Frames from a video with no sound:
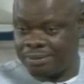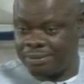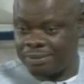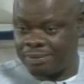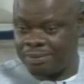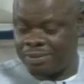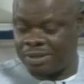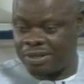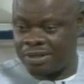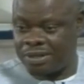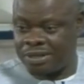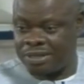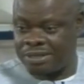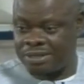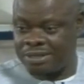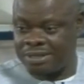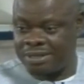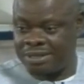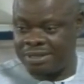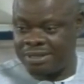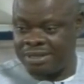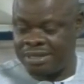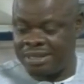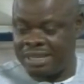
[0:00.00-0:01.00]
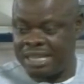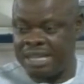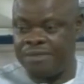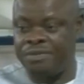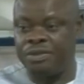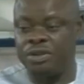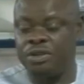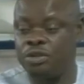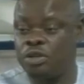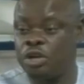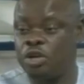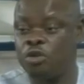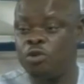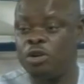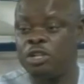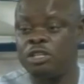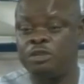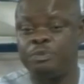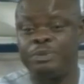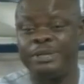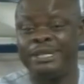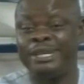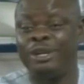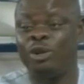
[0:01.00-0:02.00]
Because even though he was
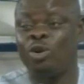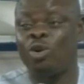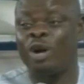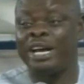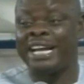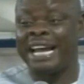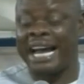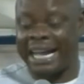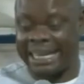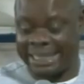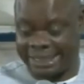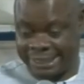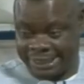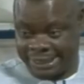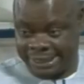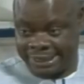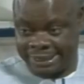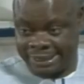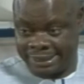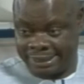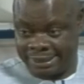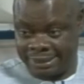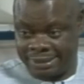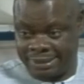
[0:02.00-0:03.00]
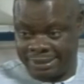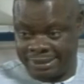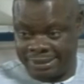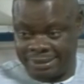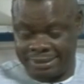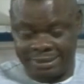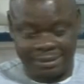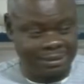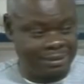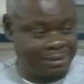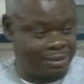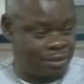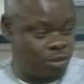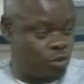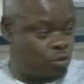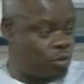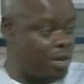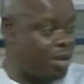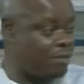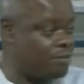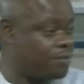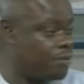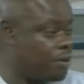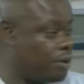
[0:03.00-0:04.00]
being loyal to
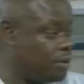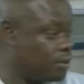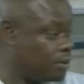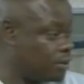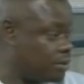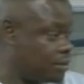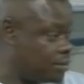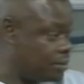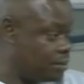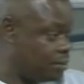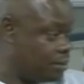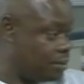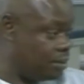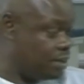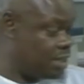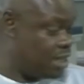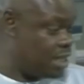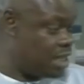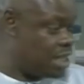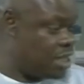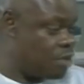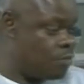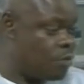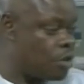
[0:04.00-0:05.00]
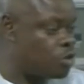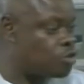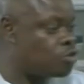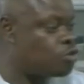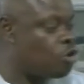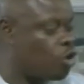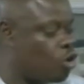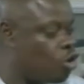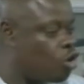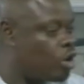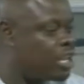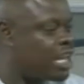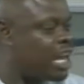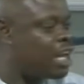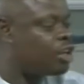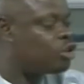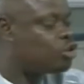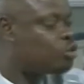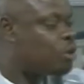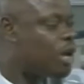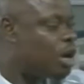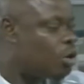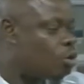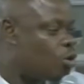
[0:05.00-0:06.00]
a fault, he was not loyal
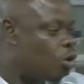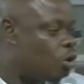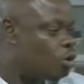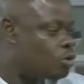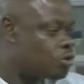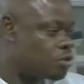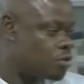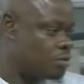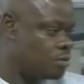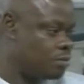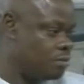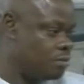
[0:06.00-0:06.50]
to a cause.